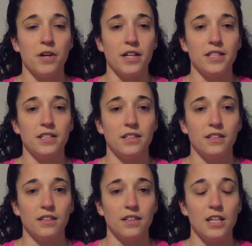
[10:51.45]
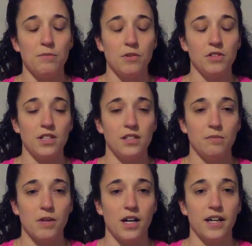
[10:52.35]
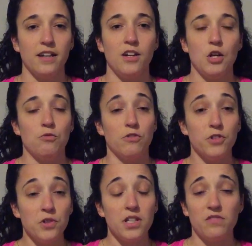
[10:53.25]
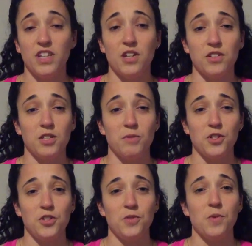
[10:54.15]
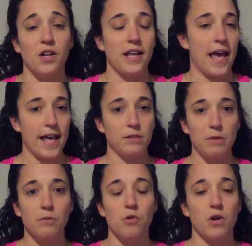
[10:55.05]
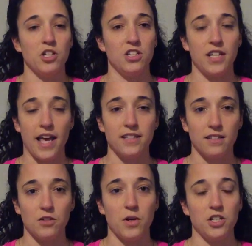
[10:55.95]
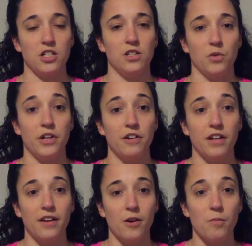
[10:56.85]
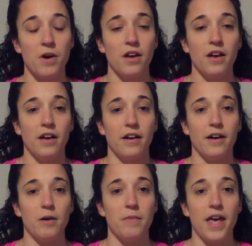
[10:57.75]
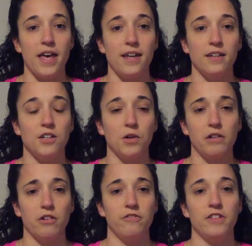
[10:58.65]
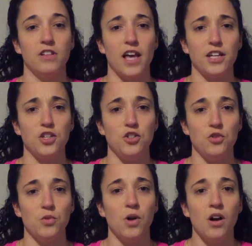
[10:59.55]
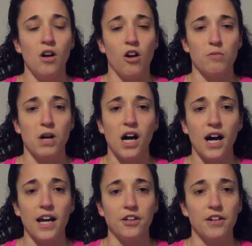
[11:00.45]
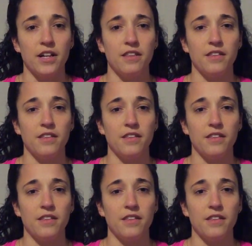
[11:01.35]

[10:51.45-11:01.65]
But keep those things in mind. Review these videos as much as you want. Ask people questions. Ask us questions. We're here to help. And don't ever feel like you are behind or